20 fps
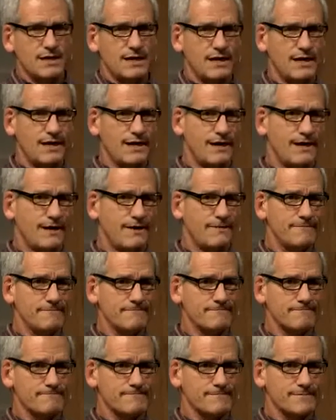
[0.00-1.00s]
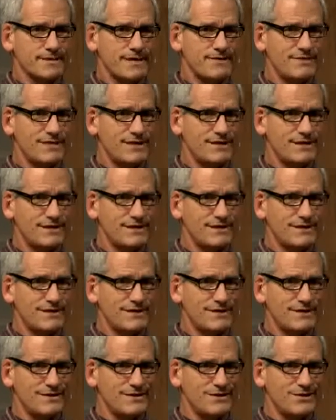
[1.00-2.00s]
um, and then uh,
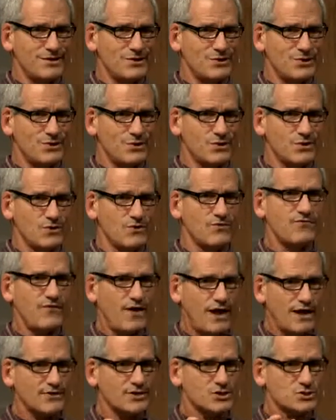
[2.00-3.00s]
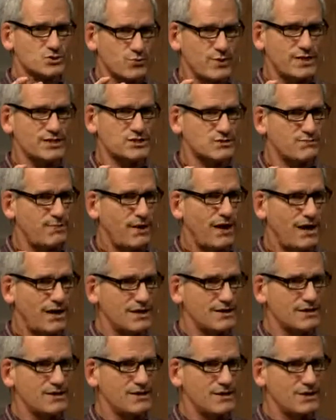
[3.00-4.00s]
you'll, you'll find the sweet spot,
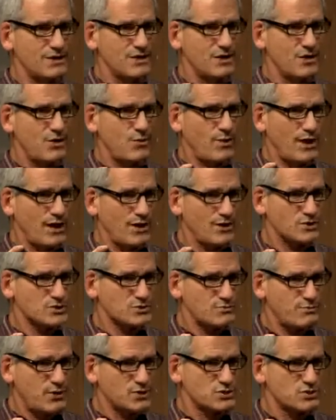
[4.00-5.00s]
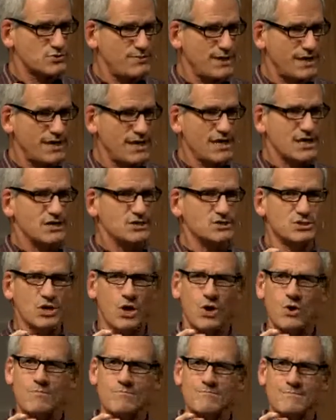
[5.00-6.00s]
you know, where you're supposed to be.
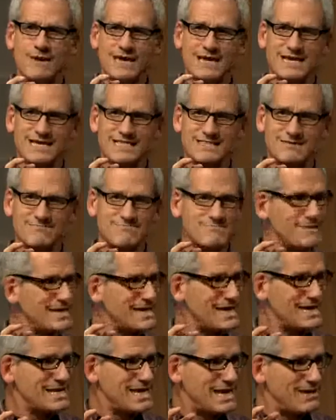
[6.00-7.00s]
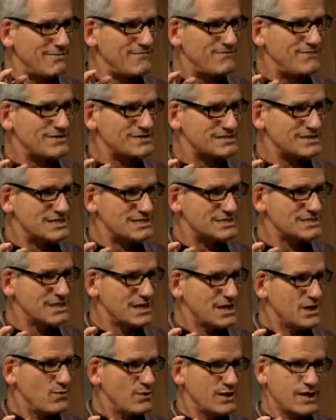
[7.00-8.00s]
Don't make it the main emphasis.
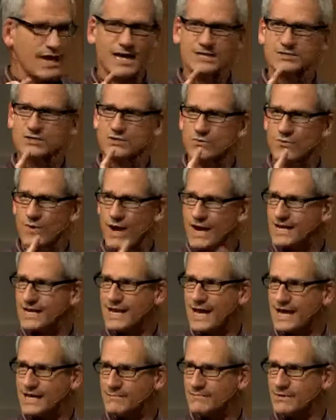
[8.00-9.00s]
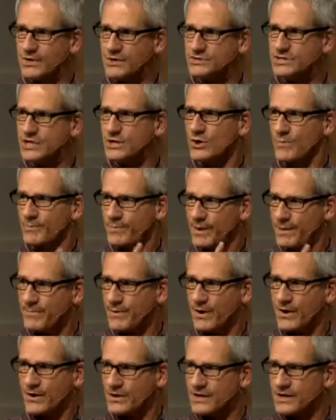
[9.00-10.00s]
We got to do the right kind of music or
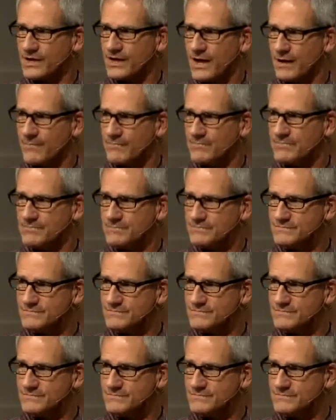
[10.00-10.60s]
people are going to come.